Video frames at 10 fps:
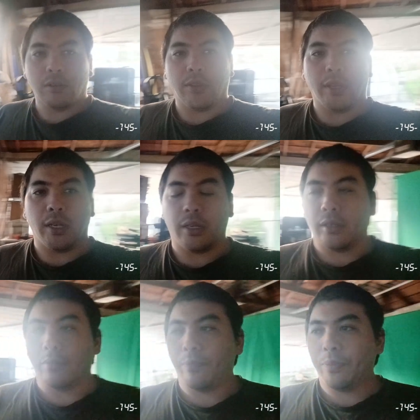thing
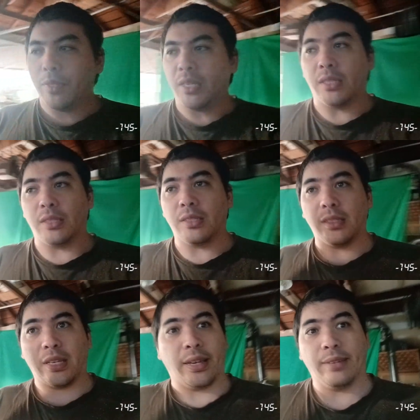because
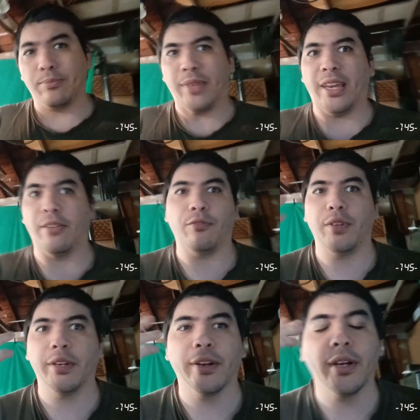I can't
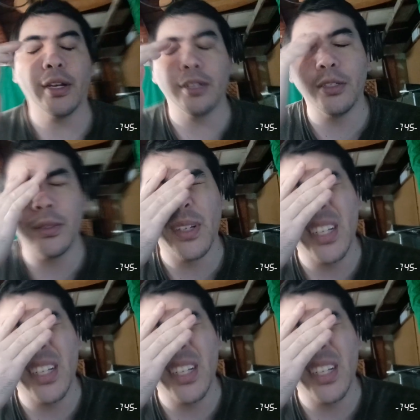figure out how to do it